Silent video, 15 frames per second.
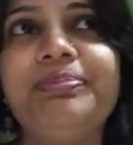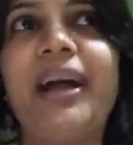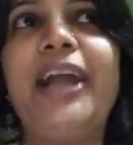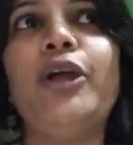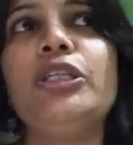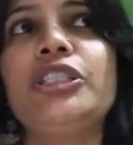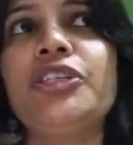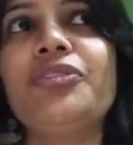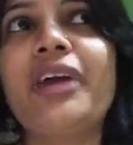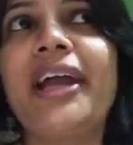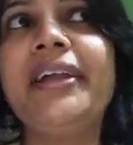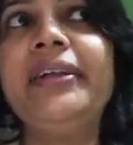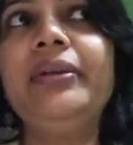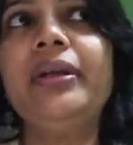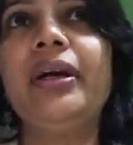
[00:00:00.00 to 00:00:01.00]
I also
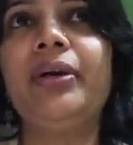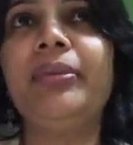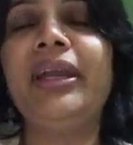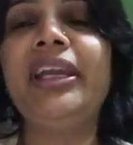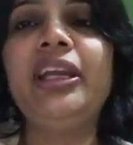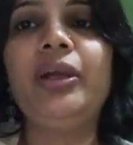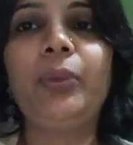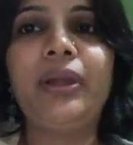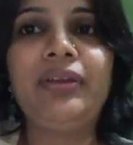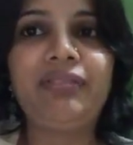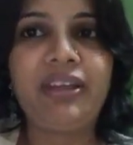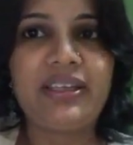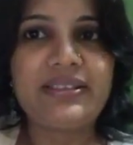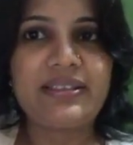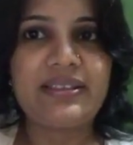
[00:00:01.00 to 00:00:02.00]
tried many quick
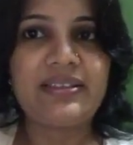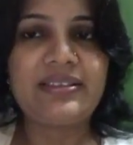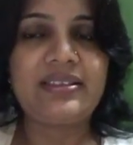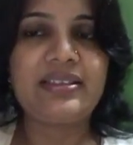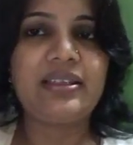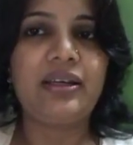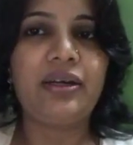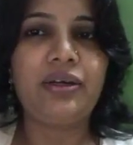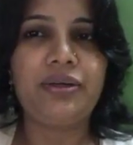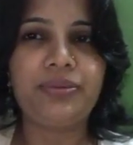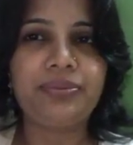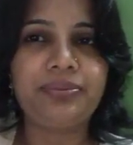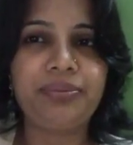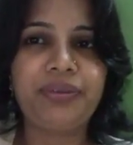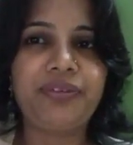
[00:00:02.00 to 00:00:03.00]
fixes
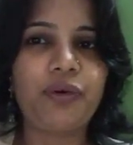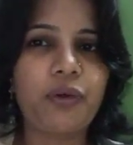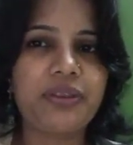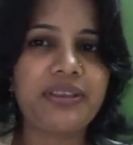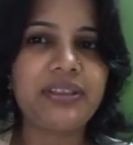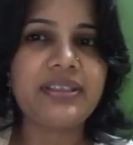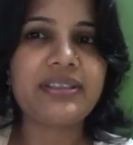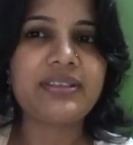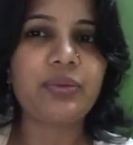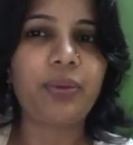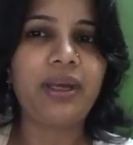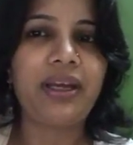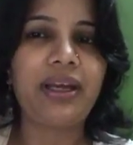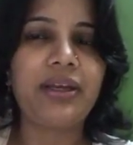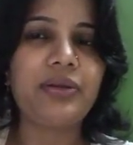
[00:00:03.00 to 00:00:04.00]
before this,
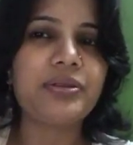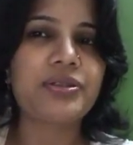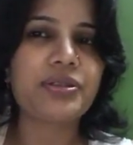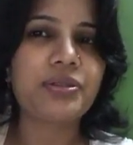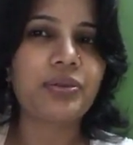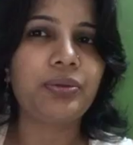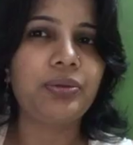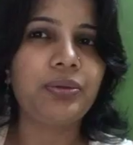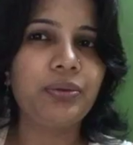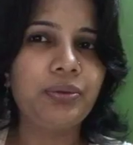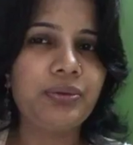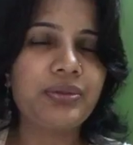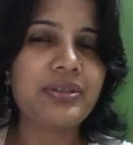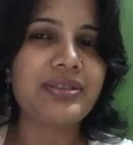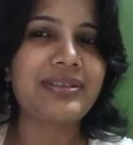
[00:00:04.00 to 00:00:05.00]
where I used to
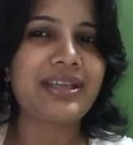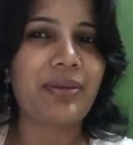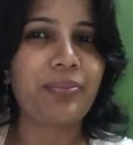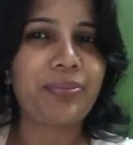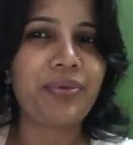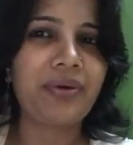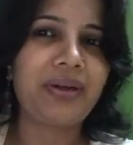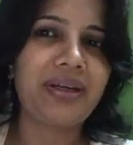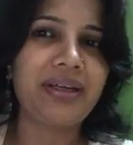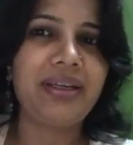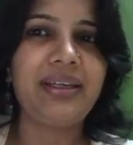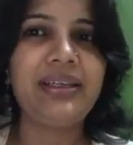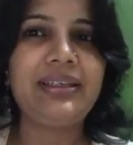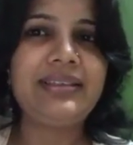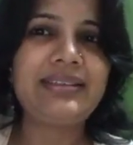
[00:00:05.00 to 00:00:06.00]
lose
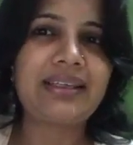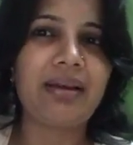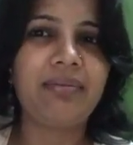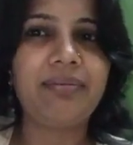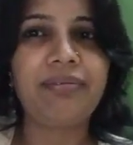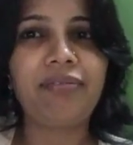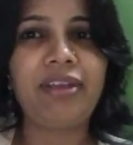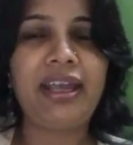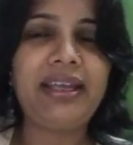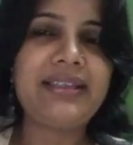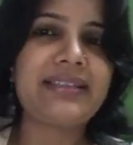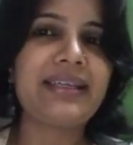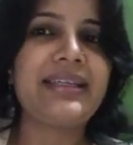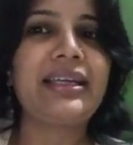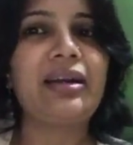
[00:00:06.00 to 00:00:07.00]
temporarily some
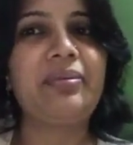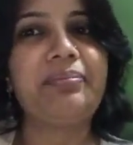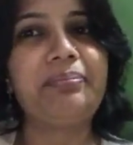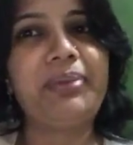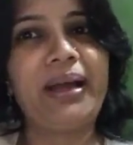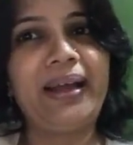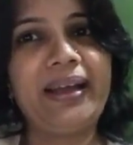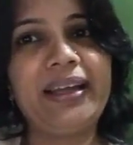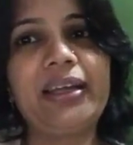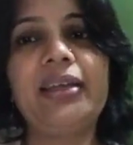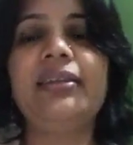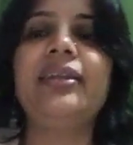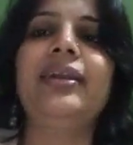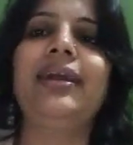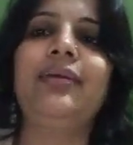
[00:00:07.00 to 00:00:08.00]
weight and come back
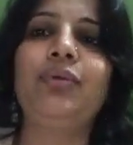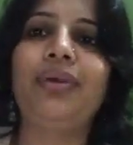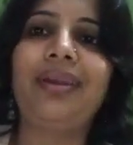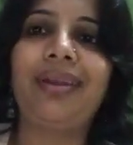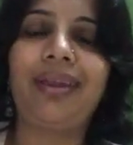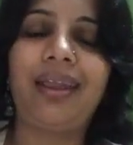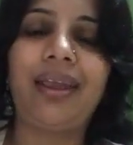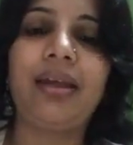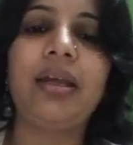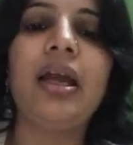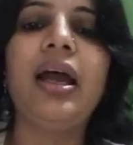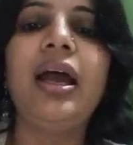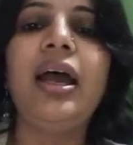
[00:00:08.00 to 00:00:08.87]
and then I would gain.